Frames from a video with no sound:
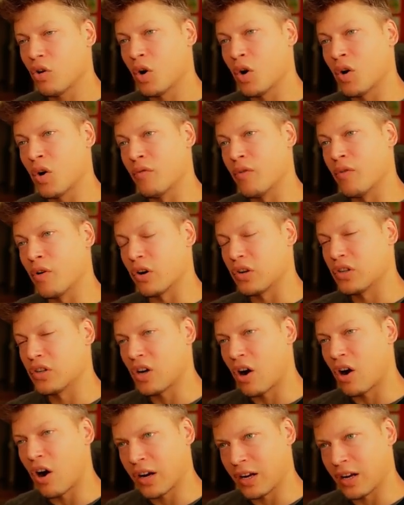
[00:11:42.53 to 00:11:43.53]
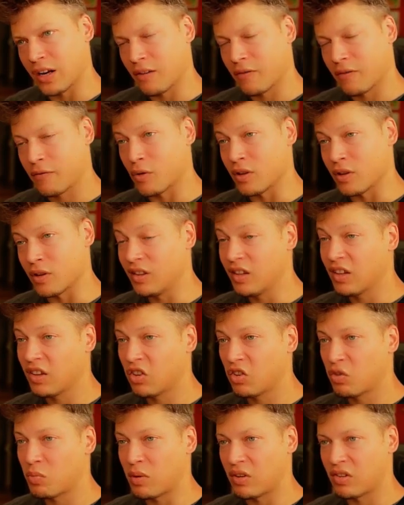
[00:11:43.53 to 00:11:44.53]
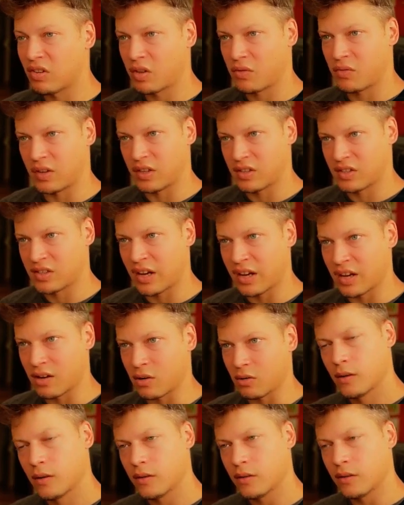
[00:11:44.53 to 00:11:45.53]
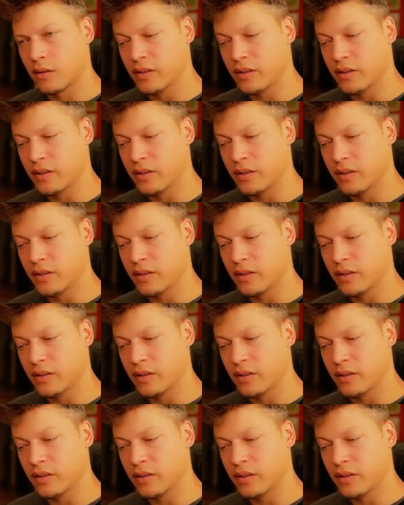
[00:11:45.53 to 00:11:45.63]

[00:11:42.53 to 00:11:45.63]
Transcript: of our target for this specific cycle.